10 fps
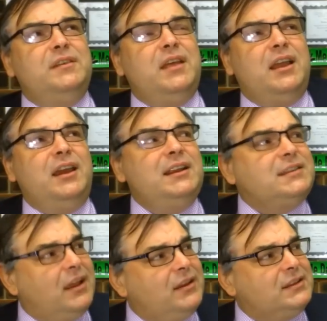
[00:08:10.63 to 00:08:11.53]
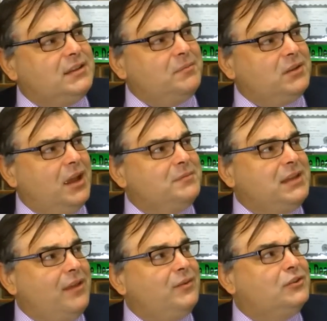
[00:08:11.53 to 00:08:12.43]
I got to tell you sometimes
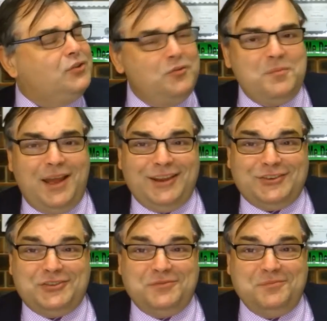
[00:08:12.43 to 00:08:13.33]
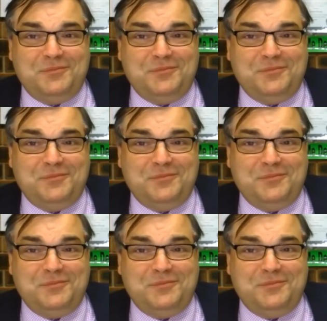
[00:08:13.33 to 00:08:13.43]
having too much